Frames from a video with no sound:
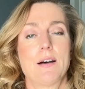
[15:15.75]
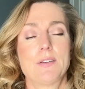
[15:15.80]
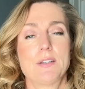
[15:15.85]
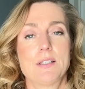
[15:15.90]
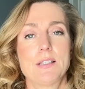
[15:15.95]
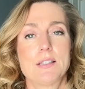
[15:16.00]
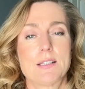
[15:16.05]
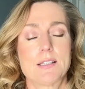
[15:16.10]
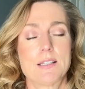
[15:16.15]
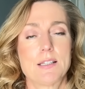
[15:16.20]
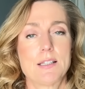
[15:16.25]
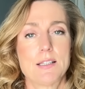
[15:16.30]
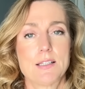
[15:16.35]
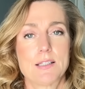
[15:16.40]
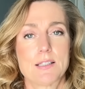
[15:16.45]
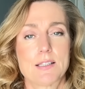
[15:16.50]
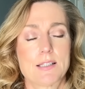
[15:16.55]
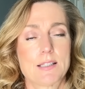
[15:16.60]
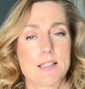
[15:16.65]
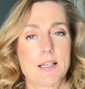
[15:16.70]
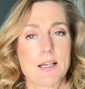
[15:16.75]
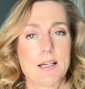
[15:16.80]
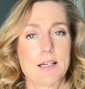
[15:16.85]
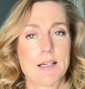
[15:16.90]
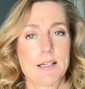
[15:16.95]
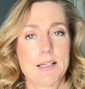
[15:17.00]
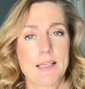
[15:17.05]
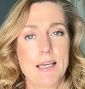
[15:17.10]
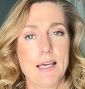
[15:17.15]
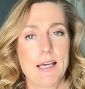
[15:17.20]
This is
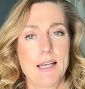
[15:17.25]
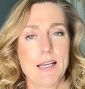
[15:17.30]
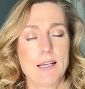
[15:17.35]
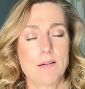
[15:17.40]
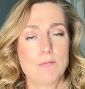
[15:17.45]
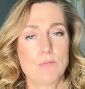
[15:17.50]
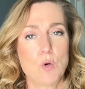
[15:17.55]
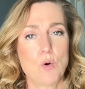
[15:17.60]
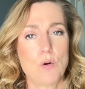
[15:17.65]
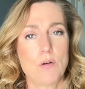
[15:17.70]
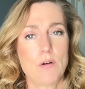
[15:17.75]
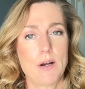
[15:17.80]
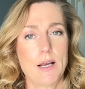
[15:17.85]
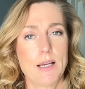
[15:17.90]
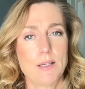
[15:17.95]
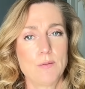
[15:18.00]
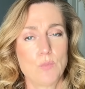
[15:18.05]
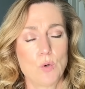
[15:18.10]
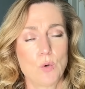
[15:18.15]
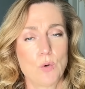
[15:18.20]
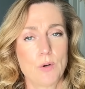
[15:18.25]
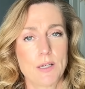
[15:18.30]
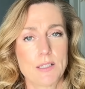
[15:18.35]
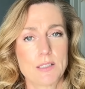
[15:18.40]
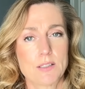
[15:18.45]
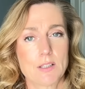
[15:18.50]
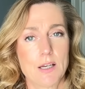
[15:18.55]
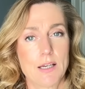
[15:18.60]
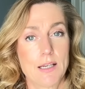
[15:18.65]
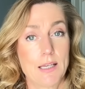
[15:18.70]
getting more and more
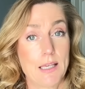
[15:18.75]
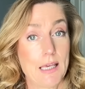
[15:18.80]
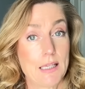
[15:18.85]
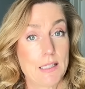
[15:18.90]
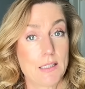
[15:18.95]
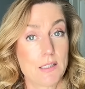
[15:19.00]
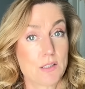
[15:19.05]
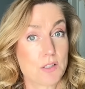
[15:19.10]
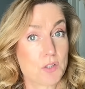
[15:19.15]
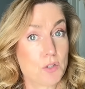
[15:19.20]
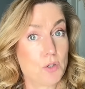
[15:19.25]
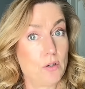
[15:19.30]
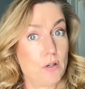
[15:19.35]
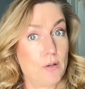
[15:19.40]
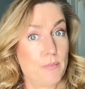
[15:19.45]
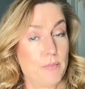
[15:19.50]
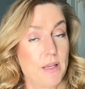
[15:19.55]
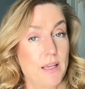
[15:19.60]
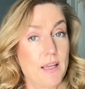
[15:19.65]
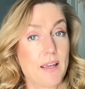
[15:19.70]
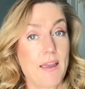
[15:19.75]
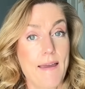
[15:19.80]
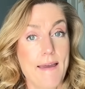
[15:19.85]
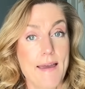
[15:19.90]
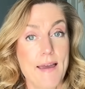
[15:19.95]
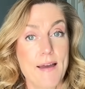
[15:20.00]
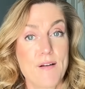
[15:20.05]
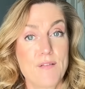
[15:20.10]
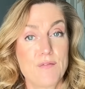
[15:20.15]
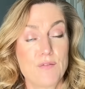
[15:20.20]
exciting and disturbing
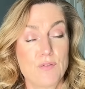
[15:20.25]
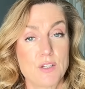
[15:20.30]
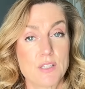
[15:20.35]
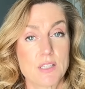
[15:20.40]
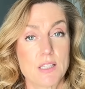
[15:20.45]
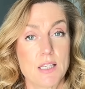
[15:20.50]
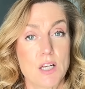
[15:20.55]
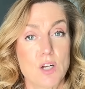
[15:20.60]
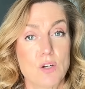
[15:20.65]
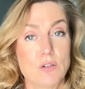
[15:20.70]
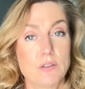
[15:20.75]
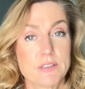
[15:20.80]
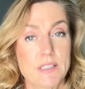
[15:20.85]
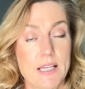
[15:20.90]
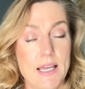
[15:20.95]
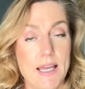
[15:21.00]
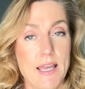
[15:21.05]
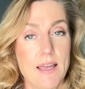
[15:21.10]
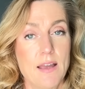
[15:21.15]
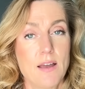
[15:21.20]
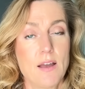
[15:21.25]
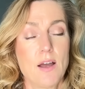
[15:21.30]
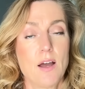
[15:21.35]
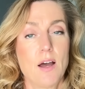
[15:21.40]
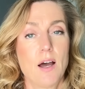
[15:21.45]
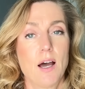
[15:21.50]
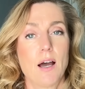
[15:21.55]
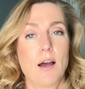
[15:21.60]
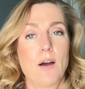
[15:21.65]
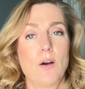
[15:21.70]
every single day.
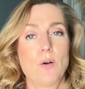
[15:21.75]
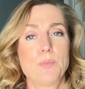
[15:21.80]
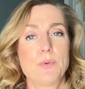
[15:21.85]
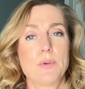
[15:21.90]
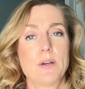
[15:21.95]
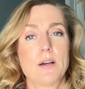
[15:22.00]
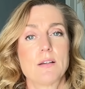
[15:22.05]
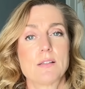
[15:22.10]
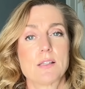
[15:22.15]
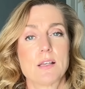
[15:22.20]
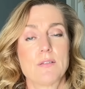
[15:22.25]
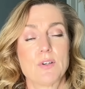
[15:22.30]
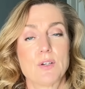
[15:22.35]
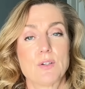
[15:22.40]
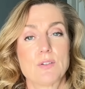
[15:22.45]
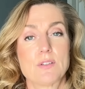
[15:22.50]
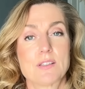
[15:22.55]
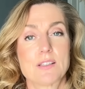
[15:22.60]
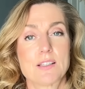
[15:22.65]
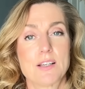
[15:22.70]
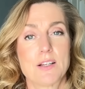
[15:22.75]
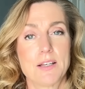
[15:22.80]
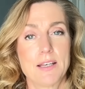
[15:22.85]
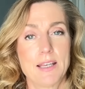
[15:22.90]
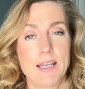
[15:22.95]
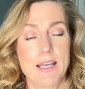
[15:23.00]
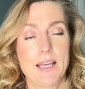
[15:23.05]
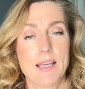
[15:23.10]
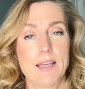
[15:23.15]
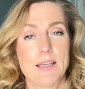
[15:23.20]
I hope you guys have a good
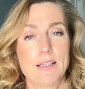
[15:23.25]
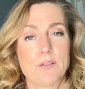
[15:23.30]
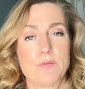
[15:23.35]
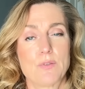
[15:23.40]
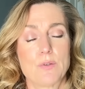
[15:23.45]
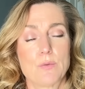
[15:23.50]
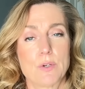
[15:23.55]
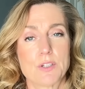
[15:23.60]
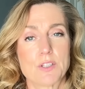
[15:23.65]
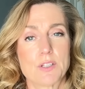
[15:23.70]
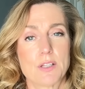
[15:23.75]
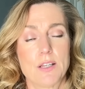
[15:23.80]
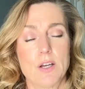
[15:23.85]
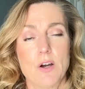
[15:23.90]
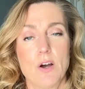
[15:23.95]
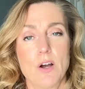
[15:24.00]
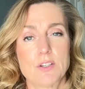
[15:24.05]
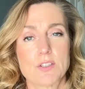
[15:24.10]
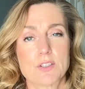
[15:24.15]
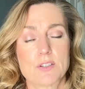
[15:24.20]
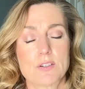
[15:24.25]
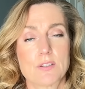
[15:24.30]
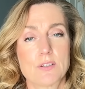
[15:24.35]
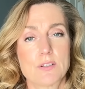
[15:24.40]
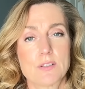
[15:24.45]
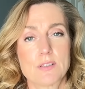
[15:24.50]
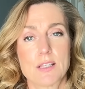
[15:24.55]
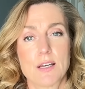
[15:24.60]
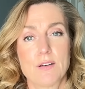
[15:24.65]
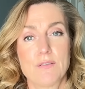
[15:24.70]
Sunday. And if you're watching the
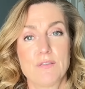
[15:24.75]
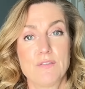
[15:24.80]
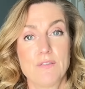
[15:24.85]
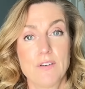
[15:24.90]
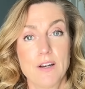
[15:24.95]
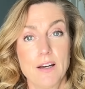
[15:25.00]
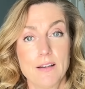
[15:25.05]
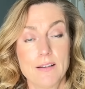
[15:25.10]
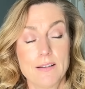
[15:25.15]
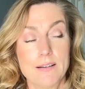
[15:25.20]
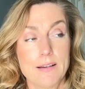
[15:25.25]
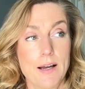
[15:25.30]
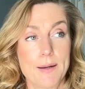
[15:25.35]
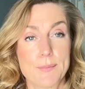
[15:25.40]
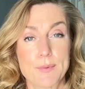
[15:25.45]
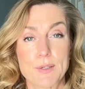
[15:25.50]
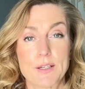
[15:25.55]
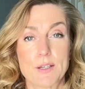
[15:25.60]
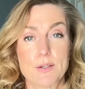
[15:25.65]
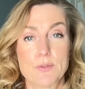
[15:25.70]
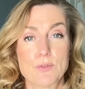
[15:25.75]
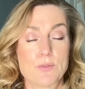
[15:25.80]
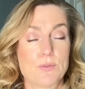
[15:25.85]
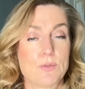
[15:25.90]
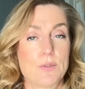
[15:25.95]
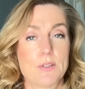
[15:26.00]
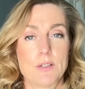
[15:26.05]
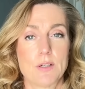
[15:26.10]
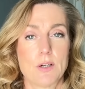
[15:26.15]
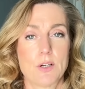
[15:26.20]
Oscars, have fun. I'm going to go
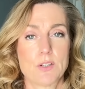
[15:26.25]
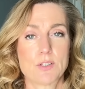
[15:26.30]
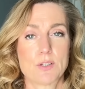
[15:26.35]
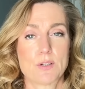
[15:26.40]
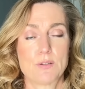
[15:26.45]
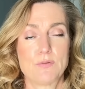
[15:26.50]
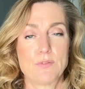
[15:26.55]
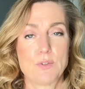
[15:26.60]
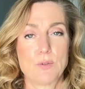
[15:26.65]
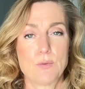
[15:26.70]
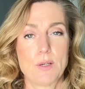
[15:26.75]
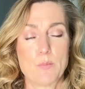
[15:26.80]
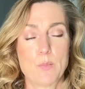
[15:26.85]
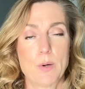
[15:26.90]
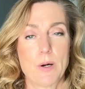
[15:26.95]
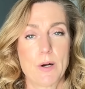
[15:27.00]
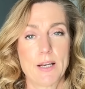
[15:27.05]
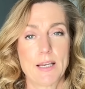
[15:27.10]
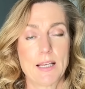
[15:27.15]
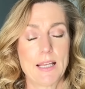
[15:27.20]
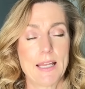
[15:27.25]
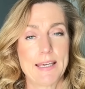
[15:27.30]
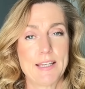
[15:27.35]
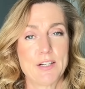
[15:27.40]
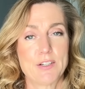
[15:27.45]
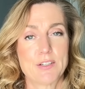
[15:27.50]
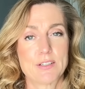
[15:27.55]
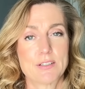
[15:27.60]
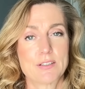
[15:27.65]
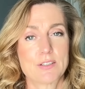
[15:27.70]
to an Oscar viewing party
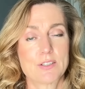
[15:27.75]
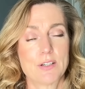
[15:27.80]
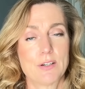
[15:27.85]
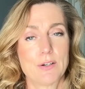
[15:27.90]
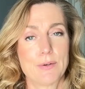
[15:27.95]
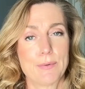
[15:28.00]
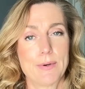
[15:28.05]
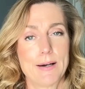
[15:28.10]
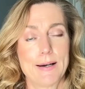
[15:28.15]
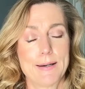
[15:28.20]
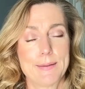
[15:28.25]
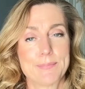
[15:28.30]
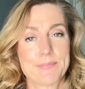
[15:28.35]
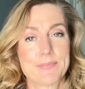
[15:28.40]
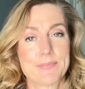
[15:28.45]
later. So